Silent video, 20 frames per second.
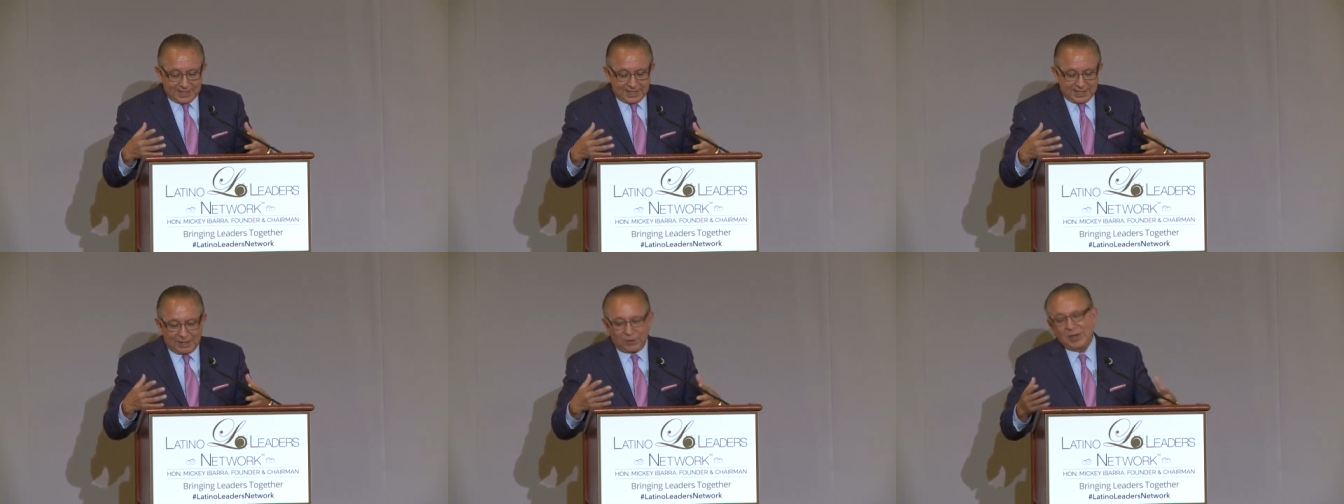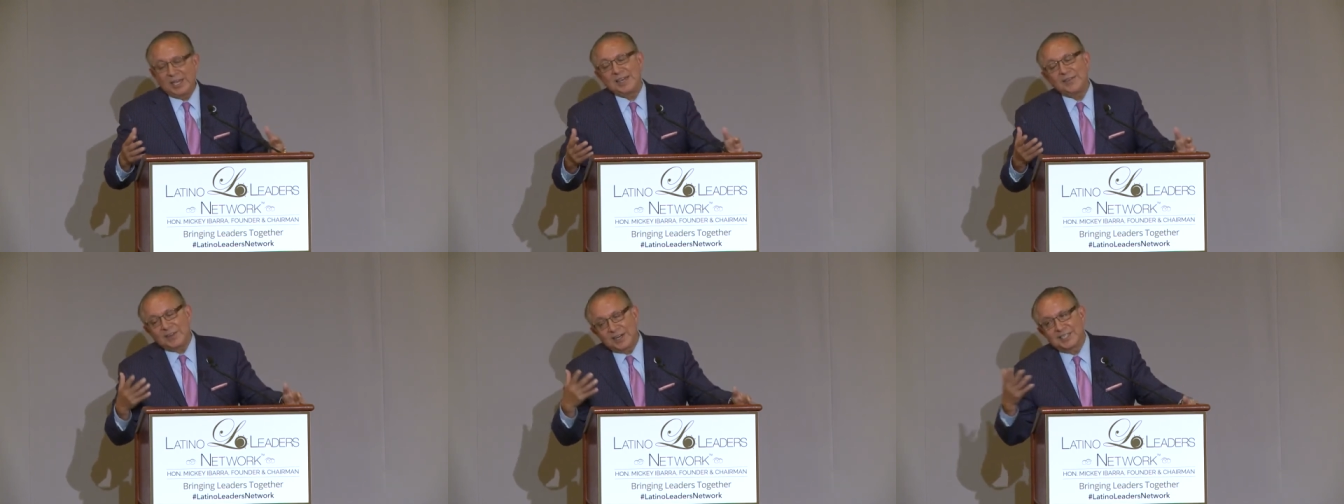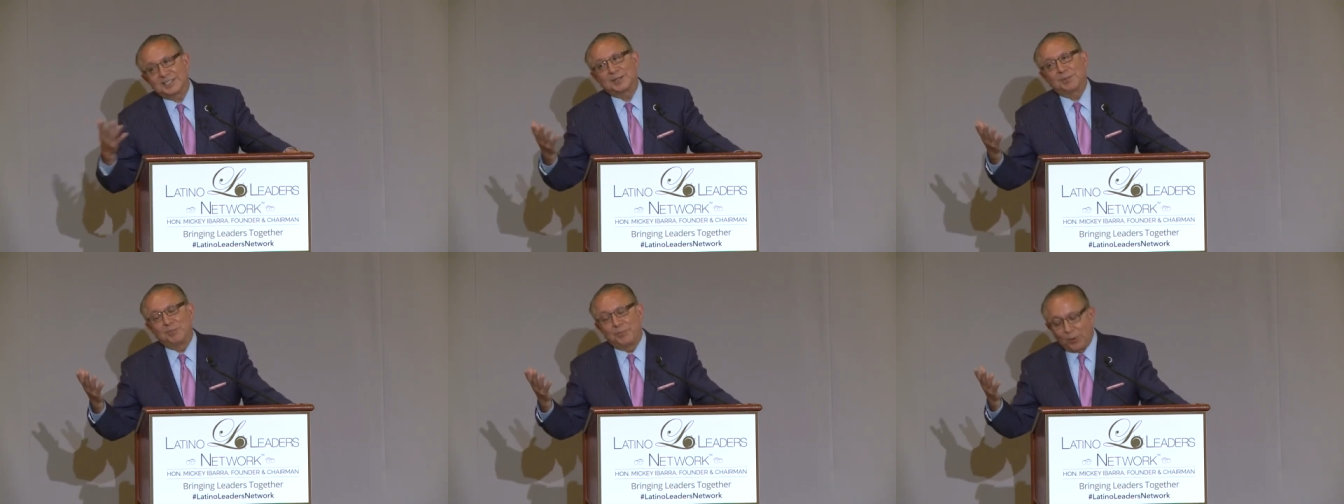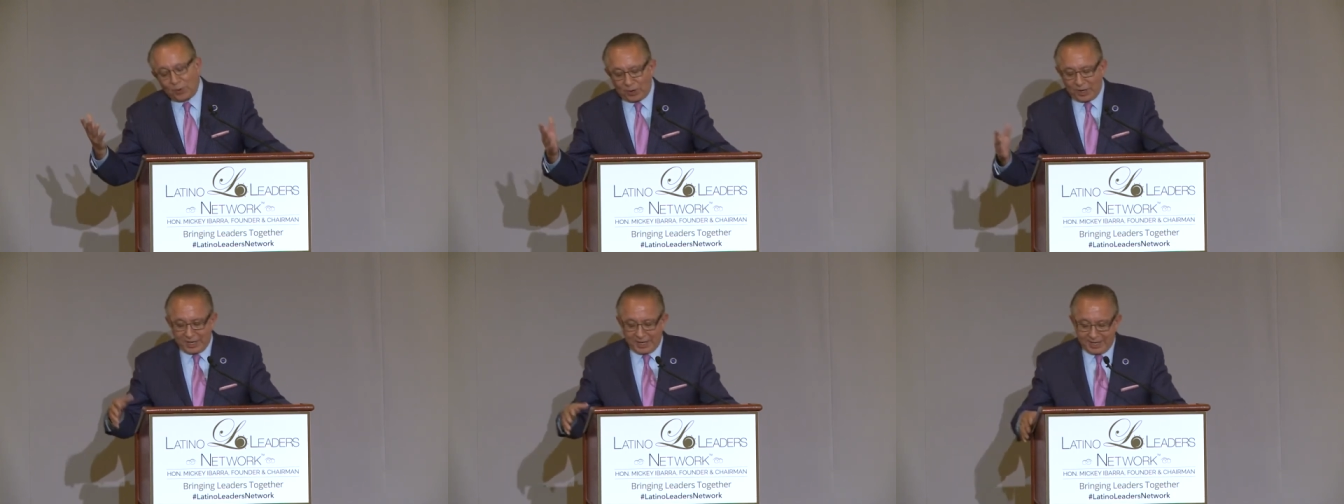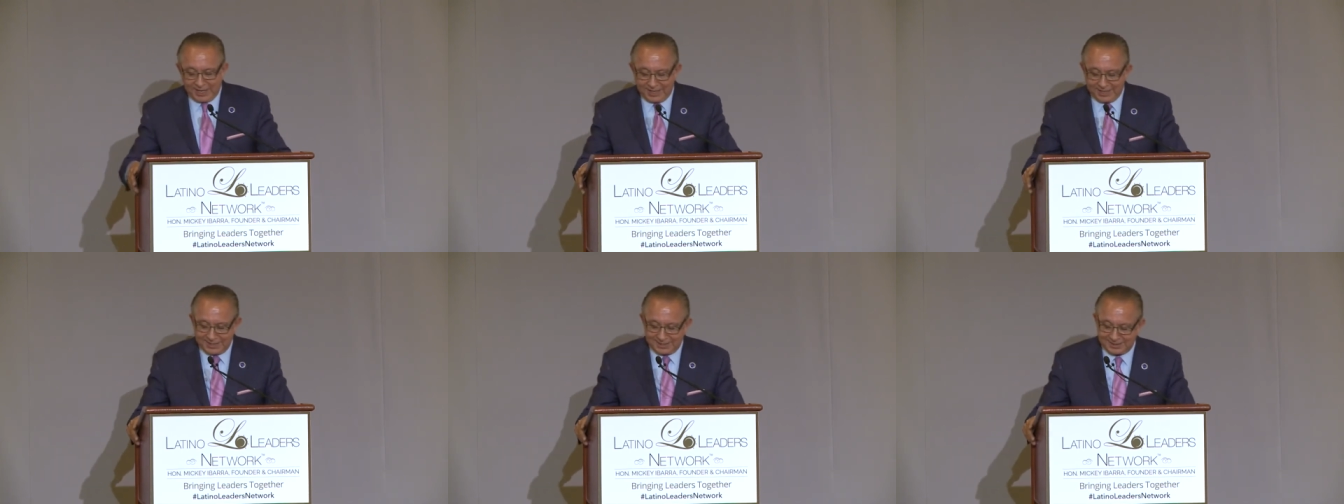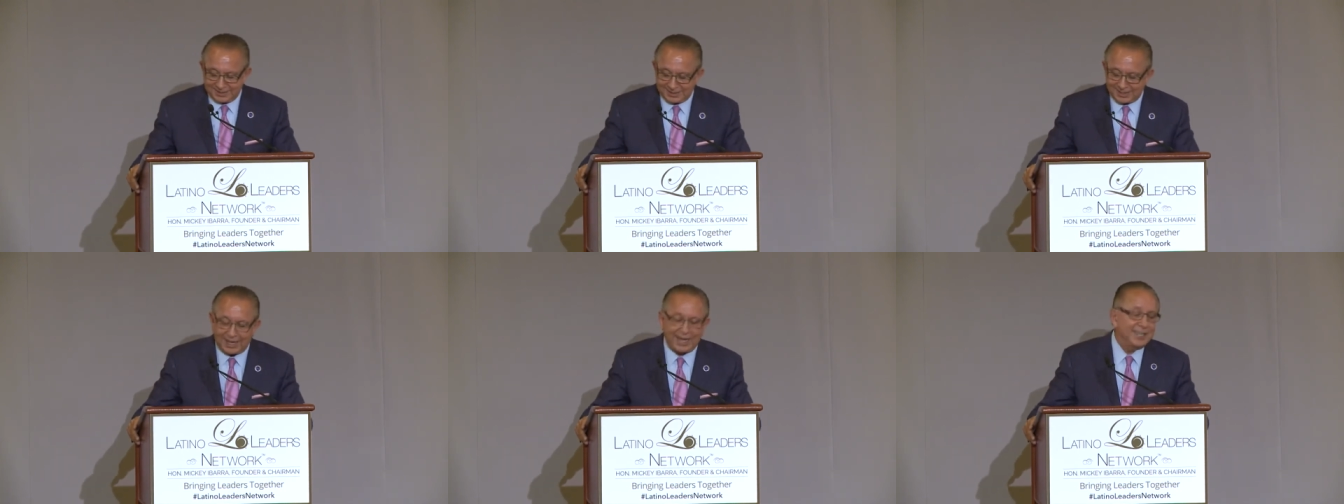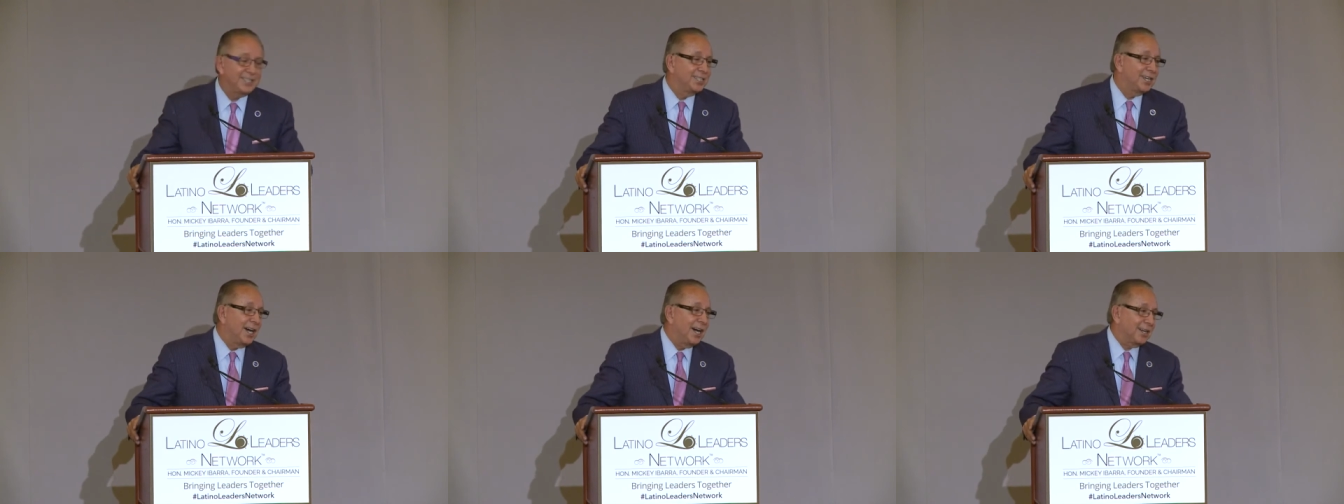Now, even as a boy,
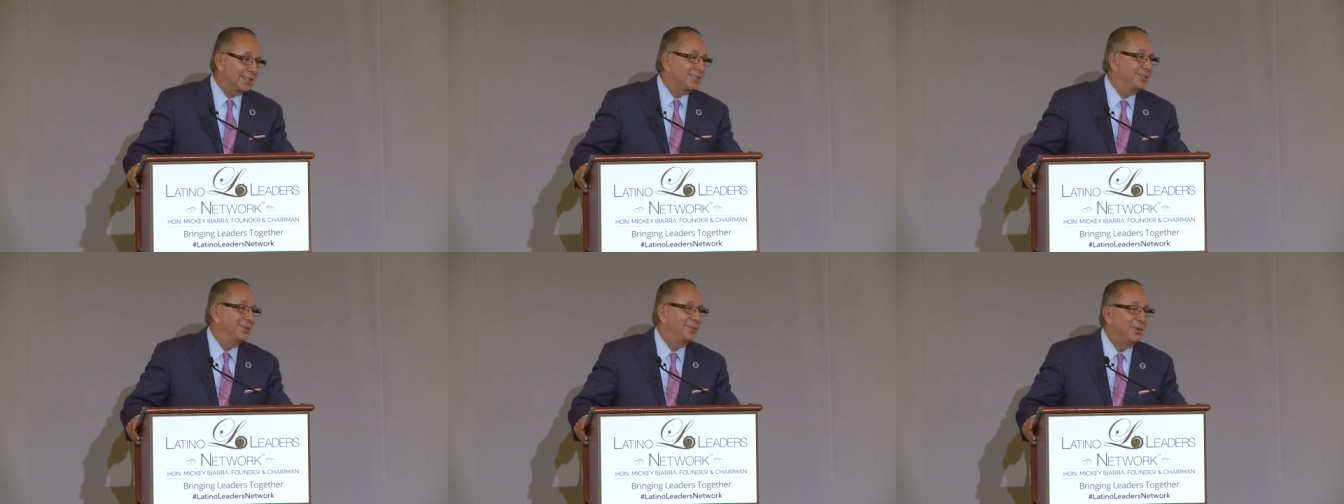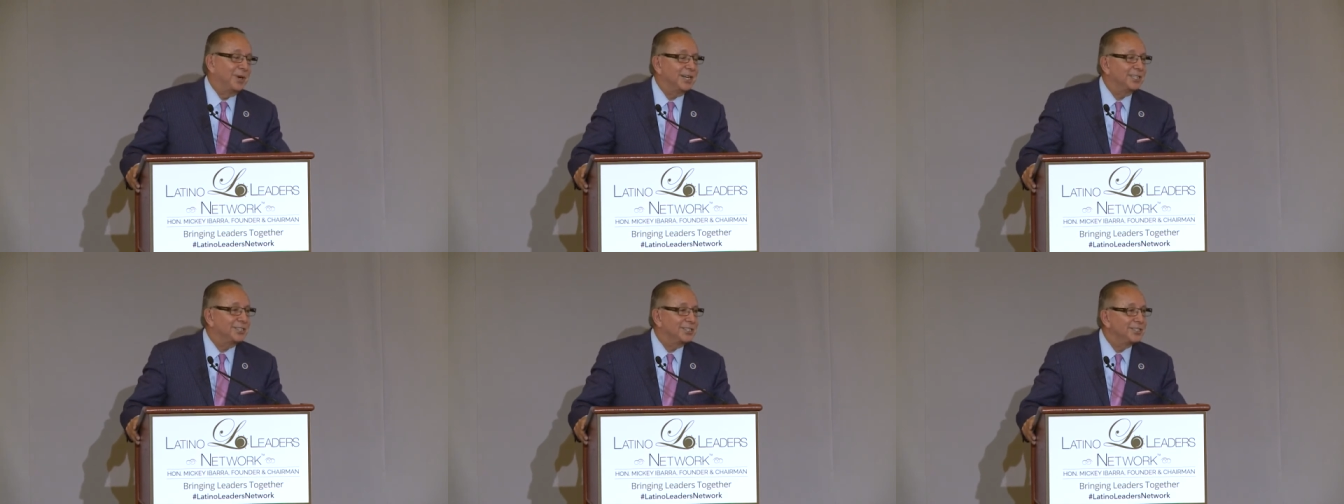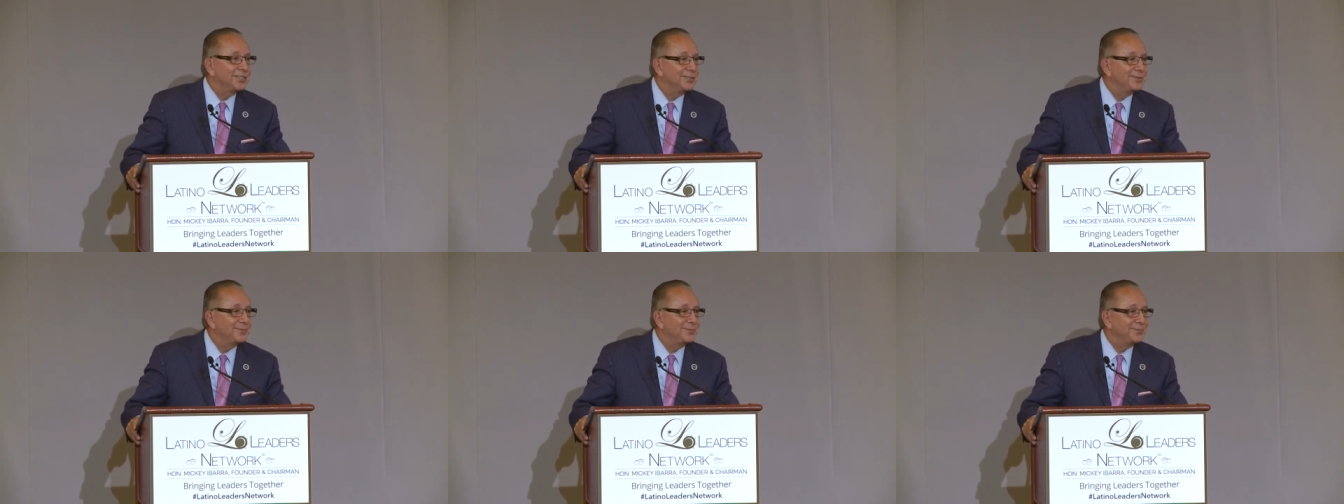I talked too much,